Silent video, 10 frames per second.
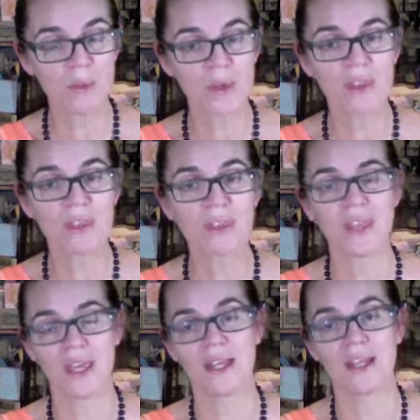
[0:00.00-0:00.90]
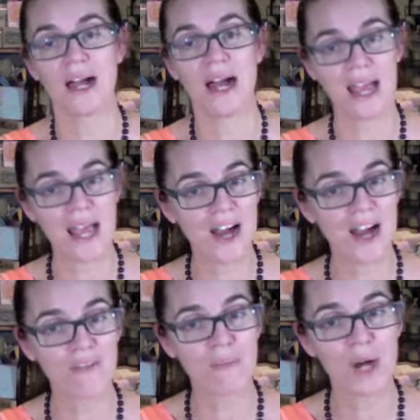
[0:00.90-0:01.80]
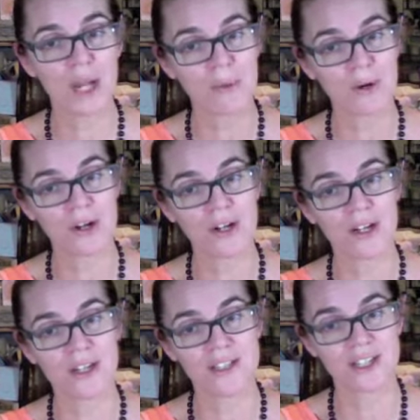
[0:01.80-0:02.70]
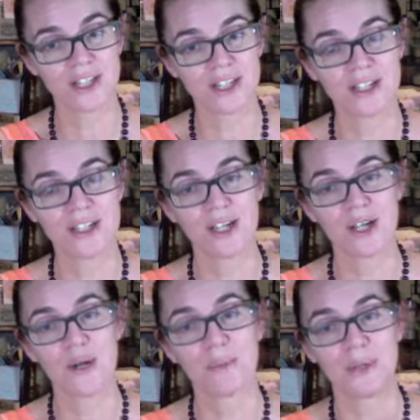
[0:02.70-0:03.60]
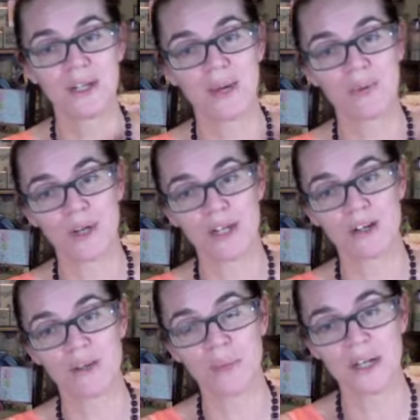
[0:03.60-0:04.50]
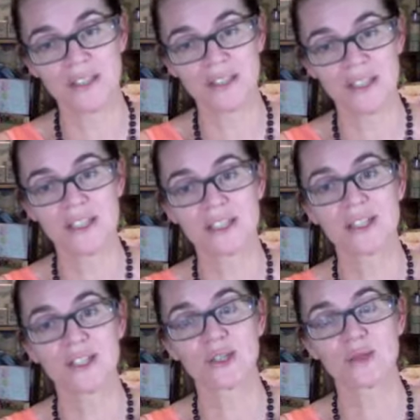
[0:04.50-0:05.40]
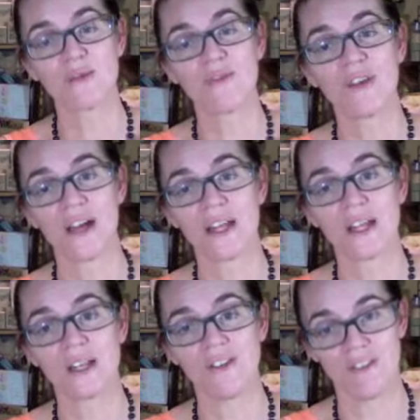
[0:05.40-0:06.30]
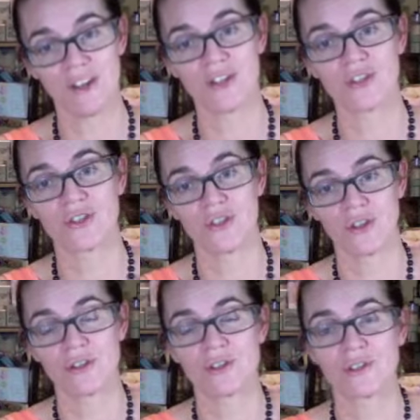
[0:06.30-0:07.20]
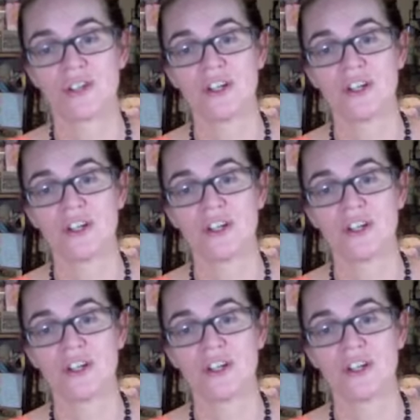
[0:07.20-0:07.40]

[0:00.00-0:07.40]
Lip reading: with, and I have my part is done, but I'm waiting on Beatriz to finally finish hers.